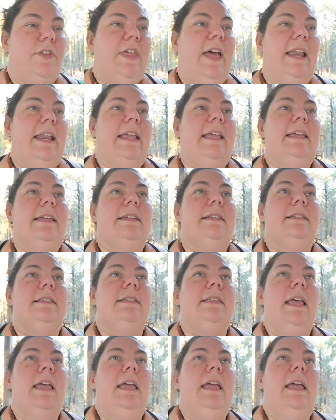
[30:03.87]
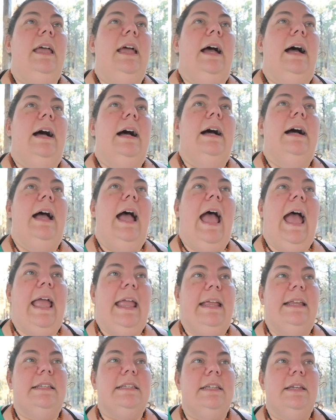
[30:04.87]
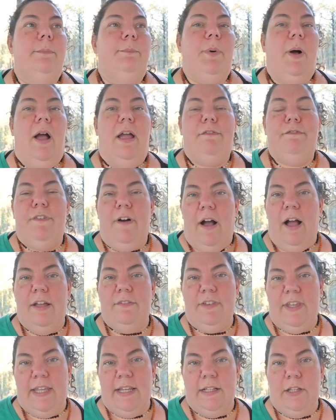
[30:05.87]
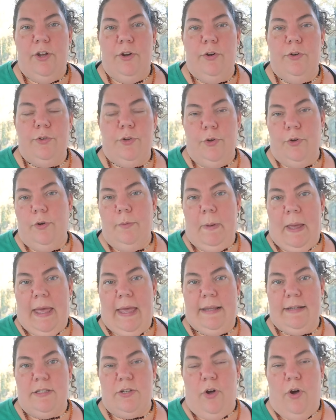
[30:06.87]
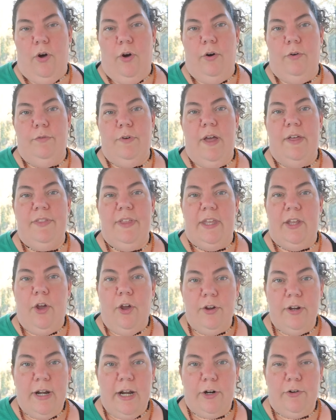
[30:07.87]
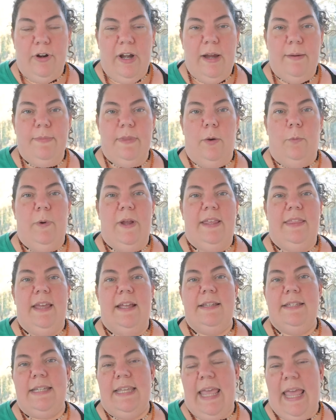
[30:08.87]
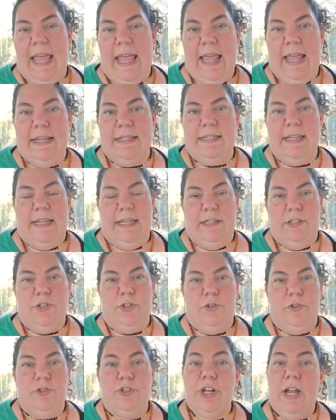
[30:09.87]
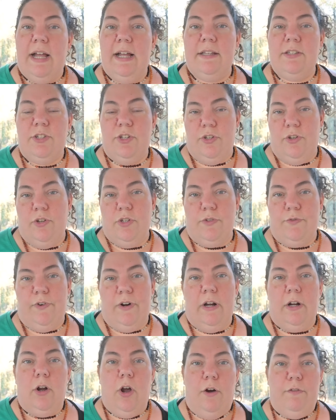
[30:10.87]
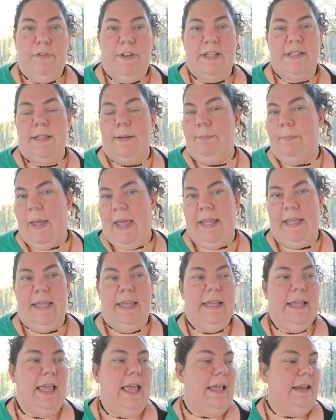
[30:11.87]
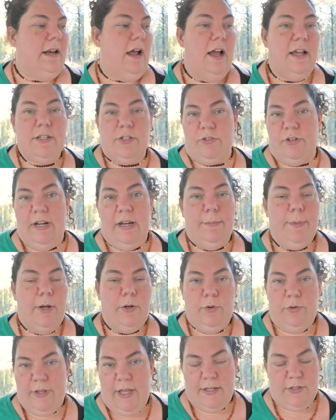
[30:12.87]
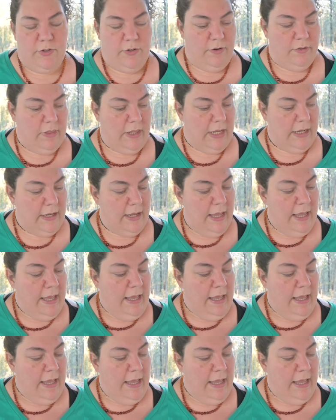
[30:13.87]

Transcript: that is 8x5 kilo goon bags of the coconut cream that we then decant into jars to use for our coffees and baking and ice cream and all that sort of thing.